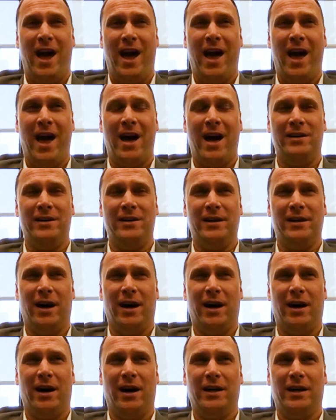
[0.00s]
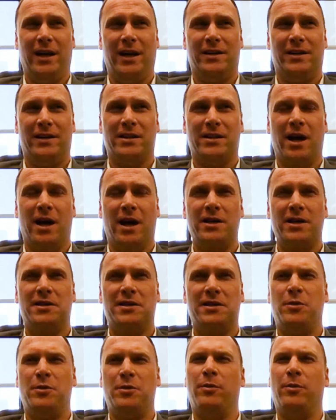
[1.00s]
And it's nice
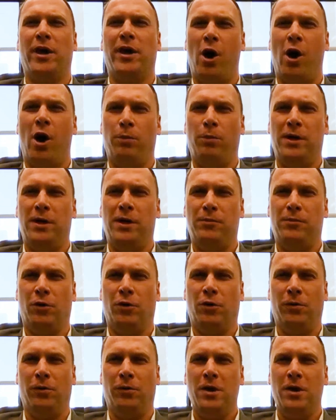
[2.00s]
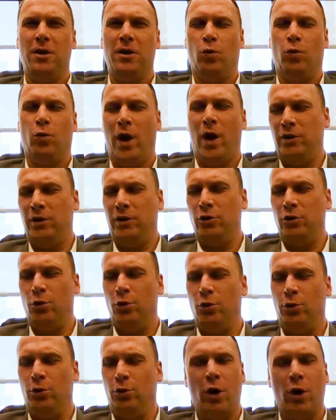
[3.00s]
to be able to help people when
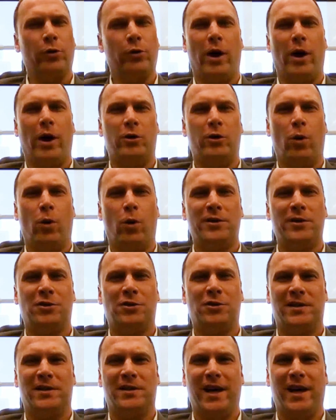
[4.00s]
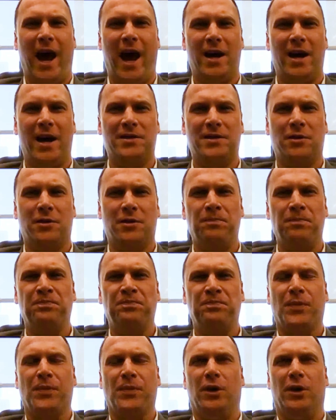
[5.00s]
you know the right questions to ask,
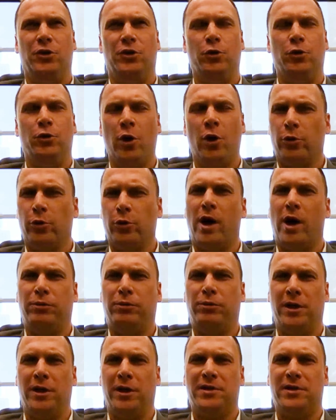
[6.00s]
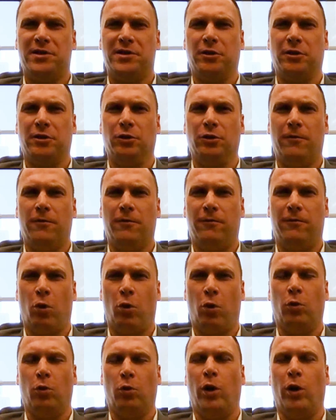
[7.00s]
you know the right places to look
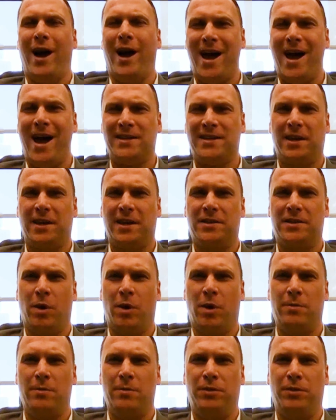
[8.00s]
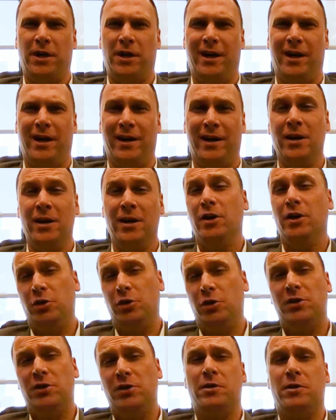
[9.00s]
for where assets might be, and
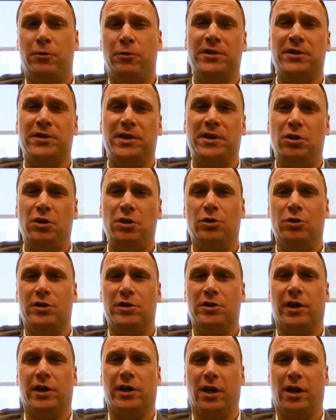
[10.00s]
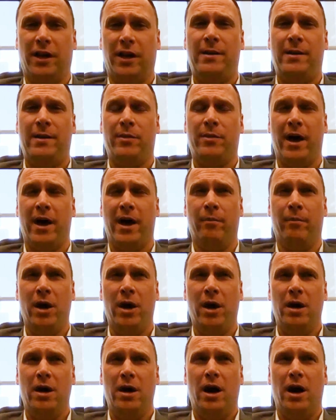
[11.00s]
just the procedures to claim them,